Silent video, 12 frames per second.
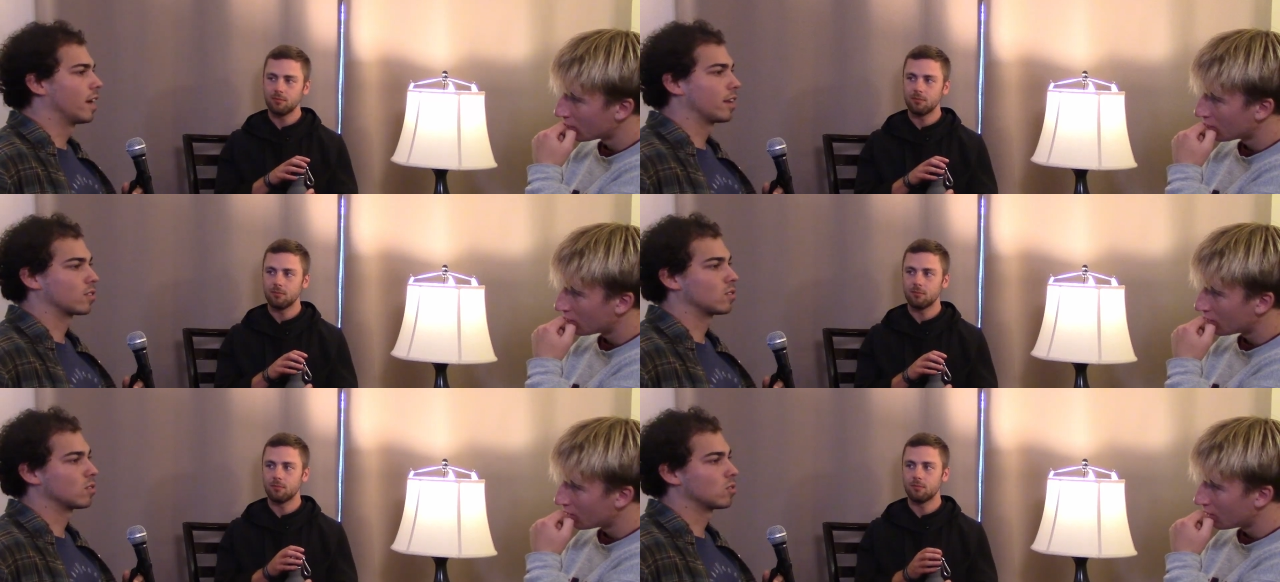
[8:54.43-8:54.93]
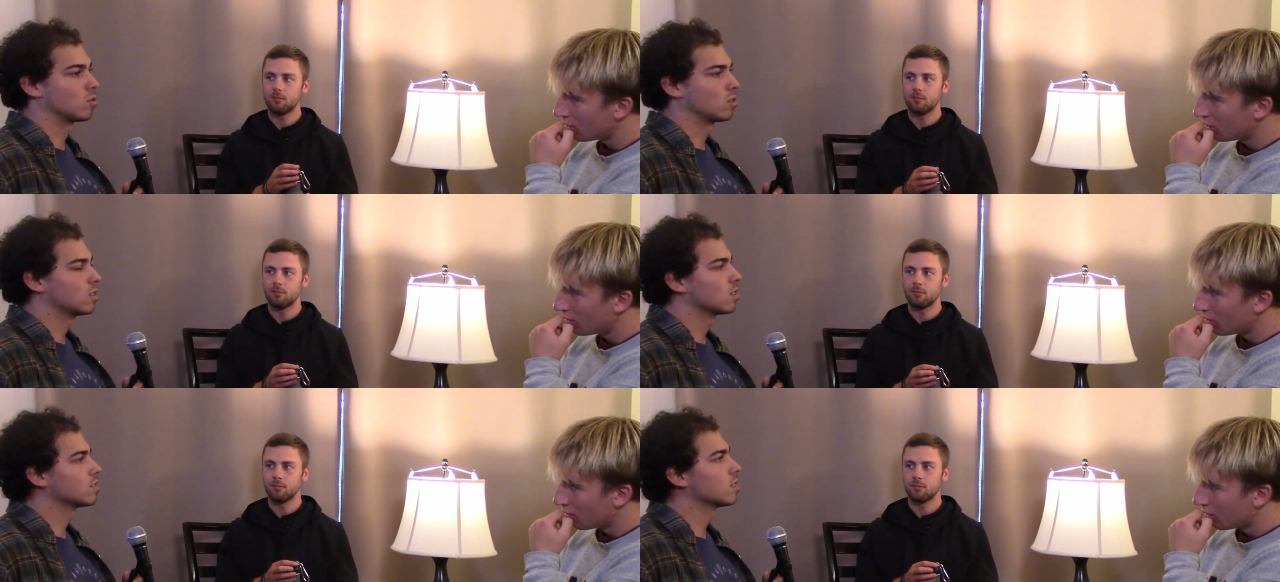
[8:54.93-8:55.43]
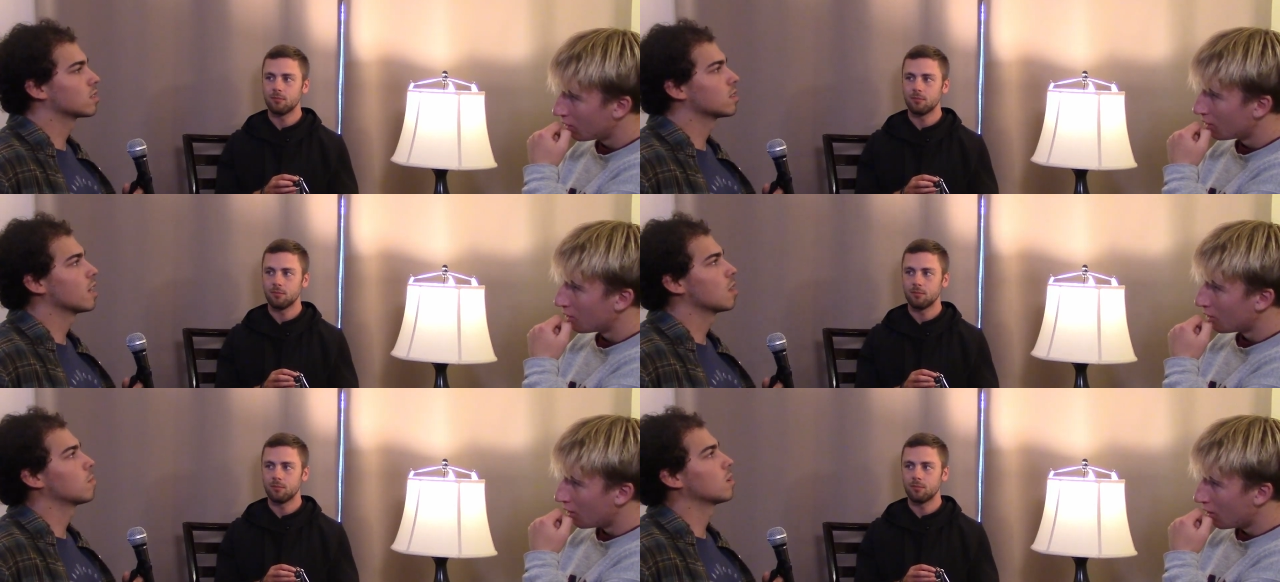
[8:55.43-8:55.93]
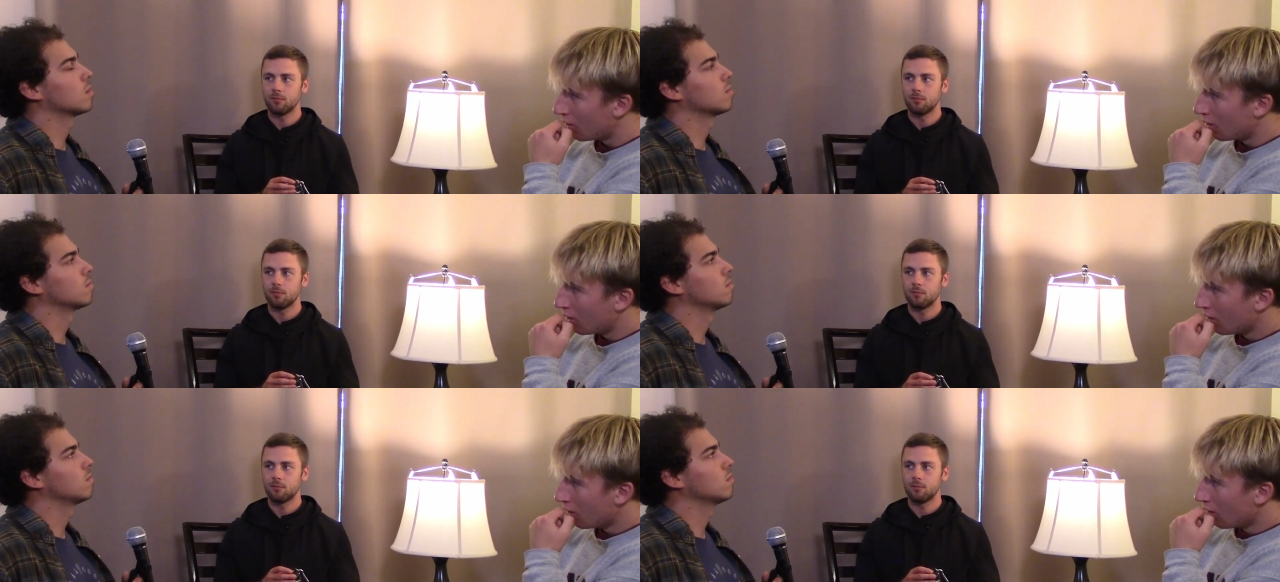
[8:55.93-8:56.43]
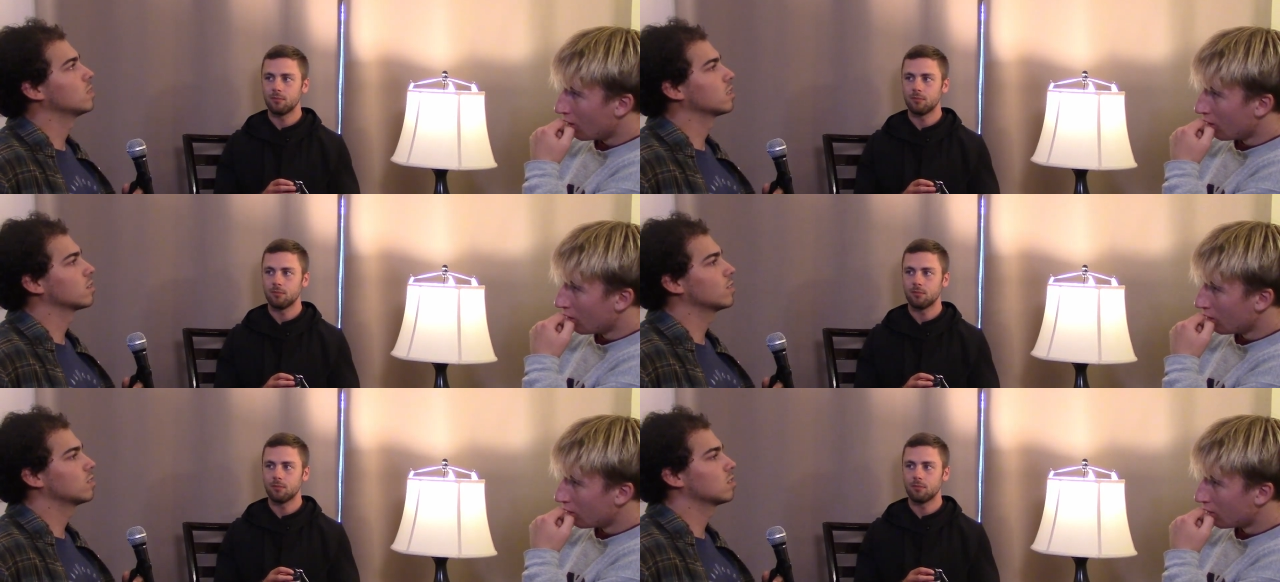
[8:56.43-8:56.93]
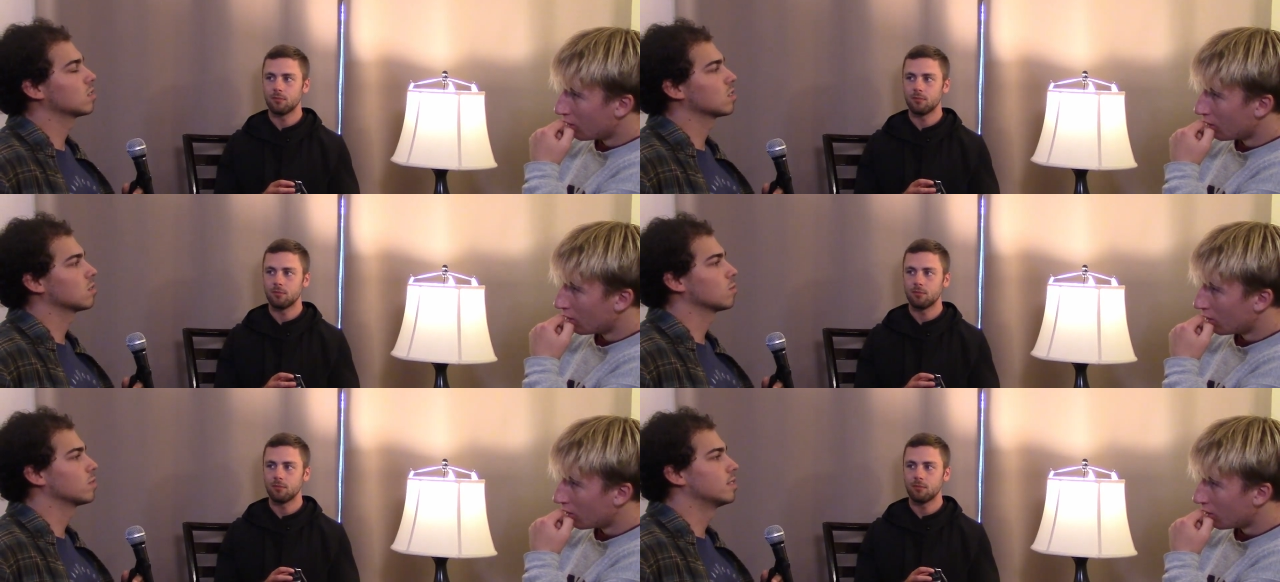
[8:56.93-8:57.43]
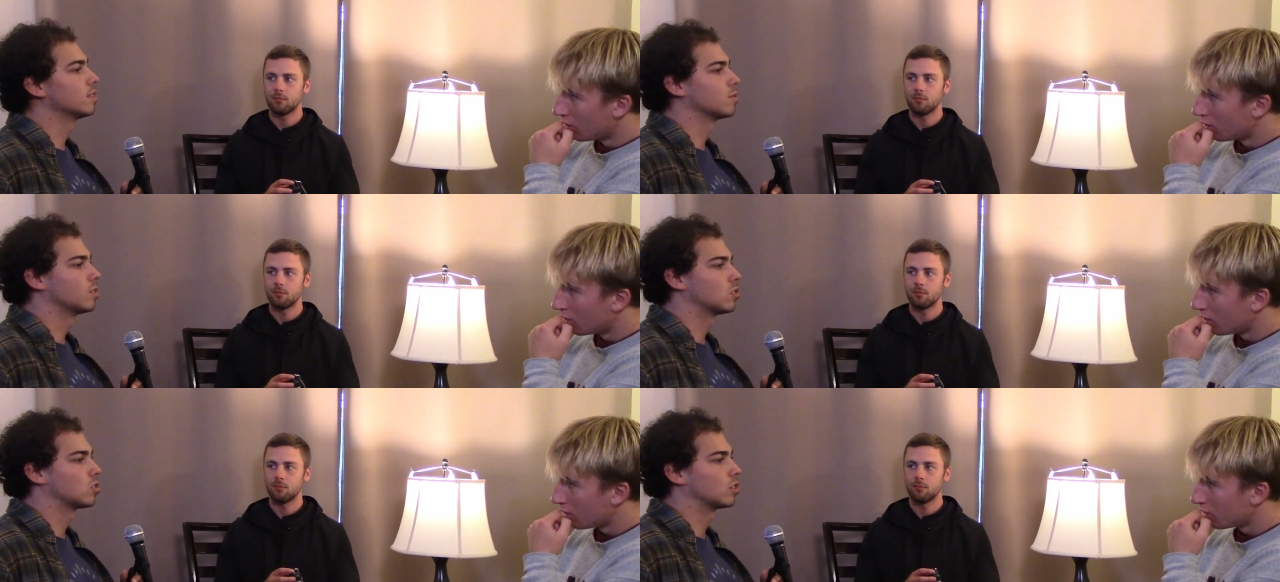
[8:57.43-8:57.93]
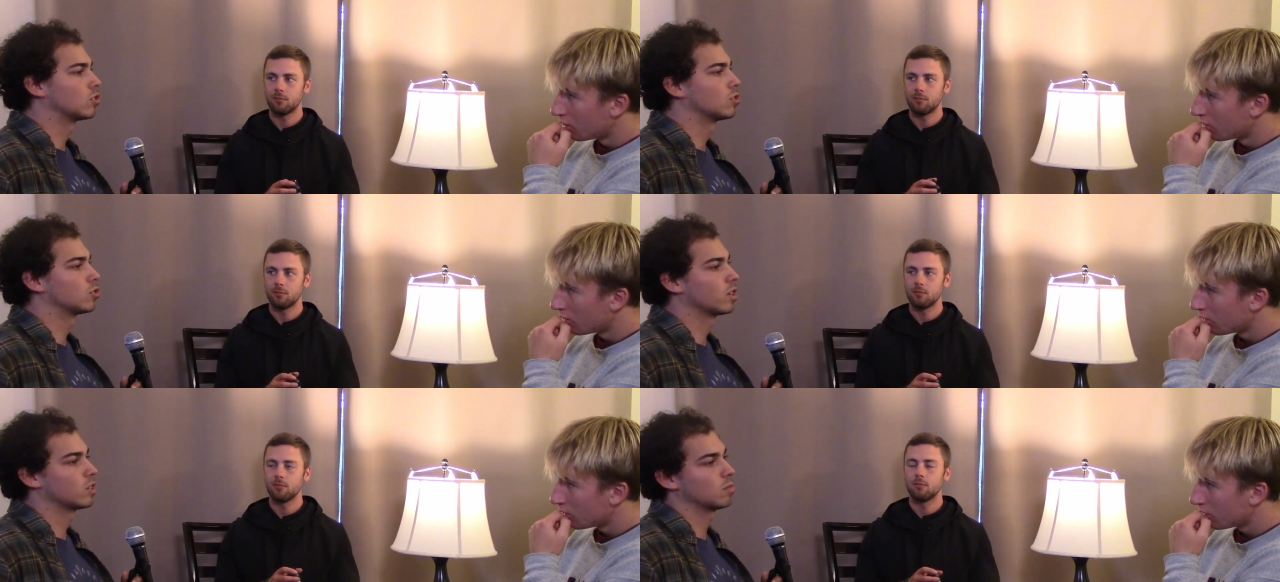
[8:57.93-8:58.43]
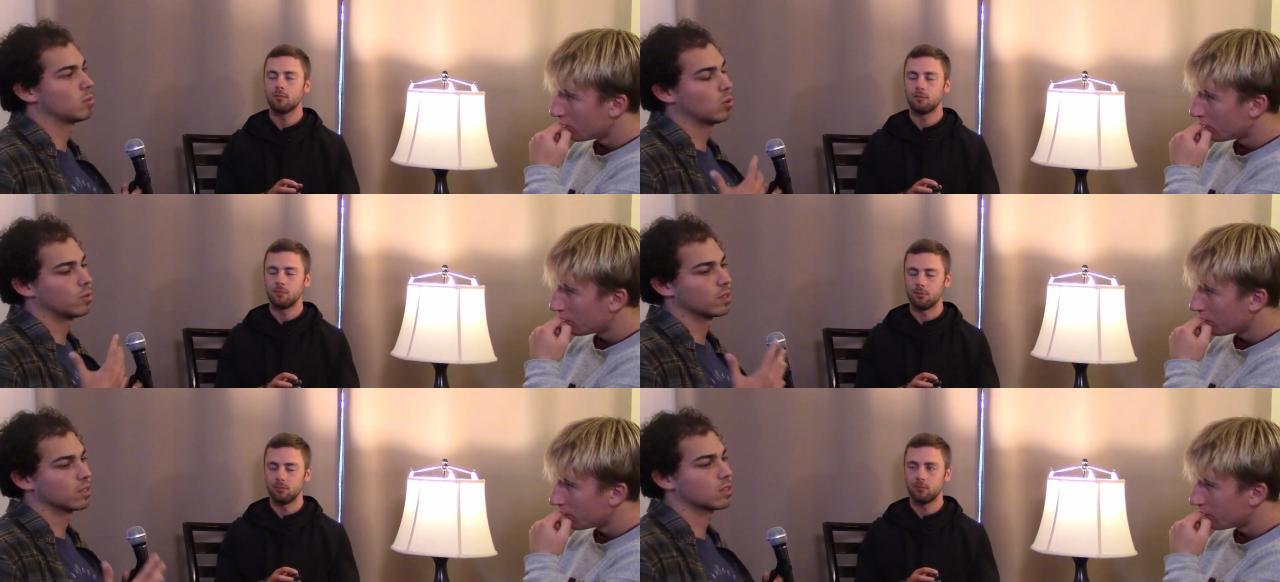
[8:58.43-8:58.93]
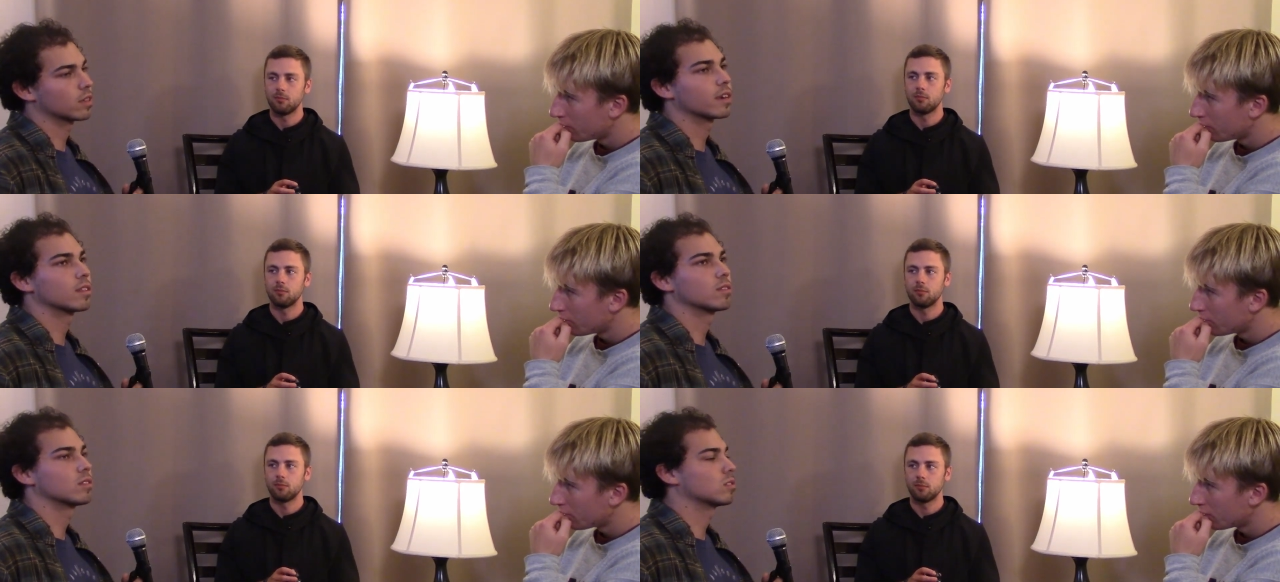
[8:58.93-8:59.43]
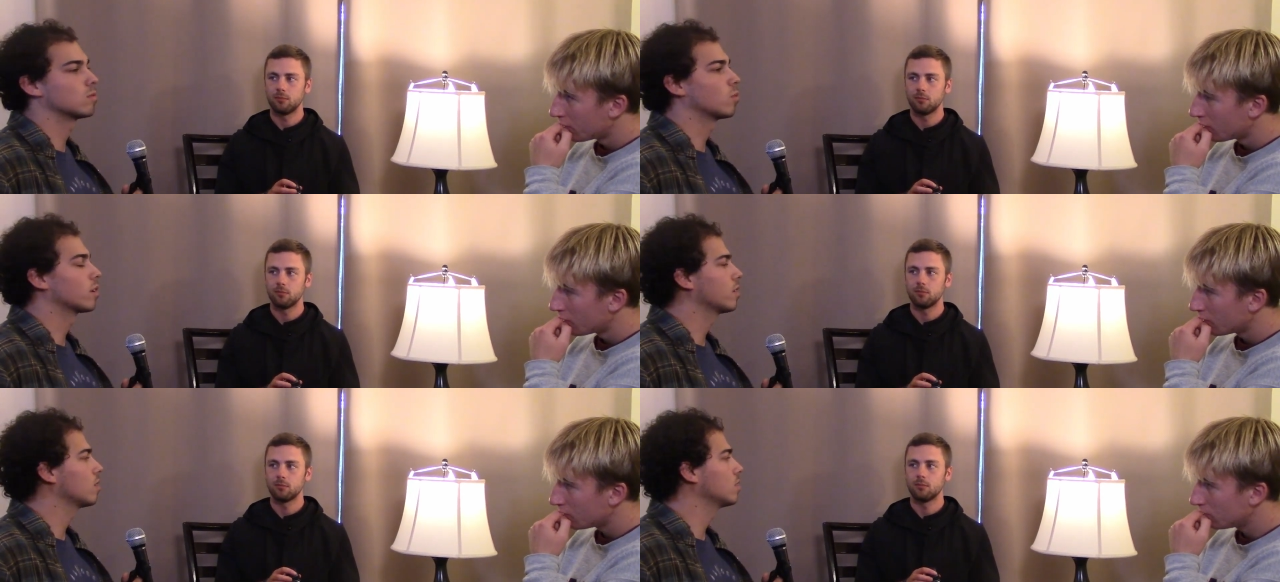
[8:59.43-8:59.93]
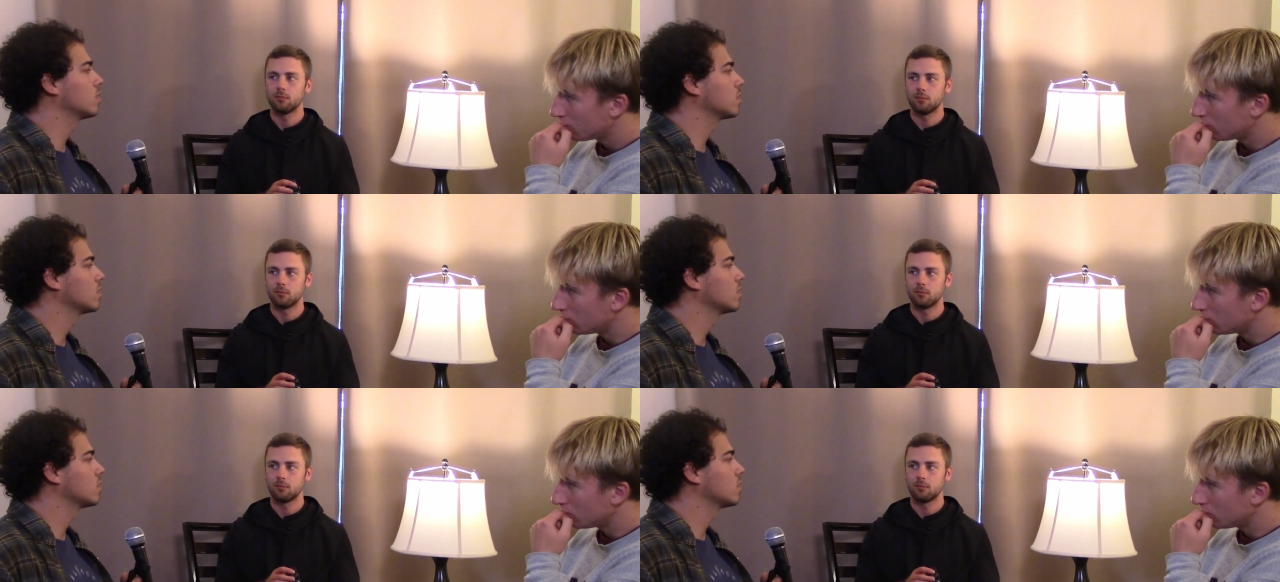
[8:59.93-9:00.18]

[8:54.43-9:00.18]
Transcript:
Speaker 1: anecdotal and things like that. But I'm increasingly reading research and trying to pull mm. things mm. together as I'm working on these